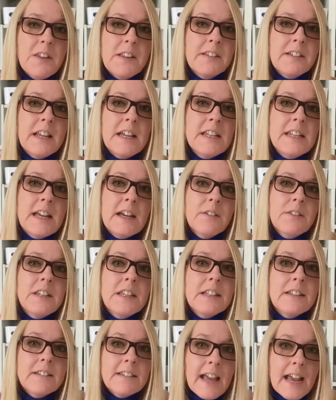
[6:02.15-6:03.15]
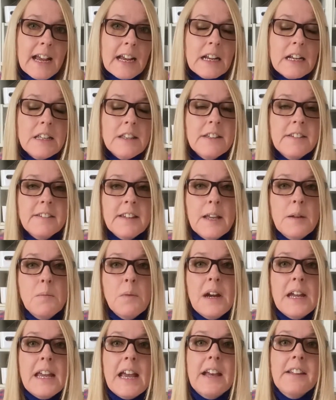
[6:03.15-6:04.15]
It's laid out exactly the same
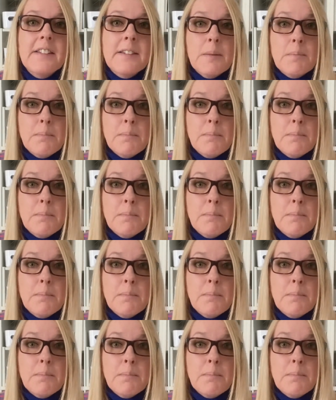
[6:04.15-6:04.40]
way as the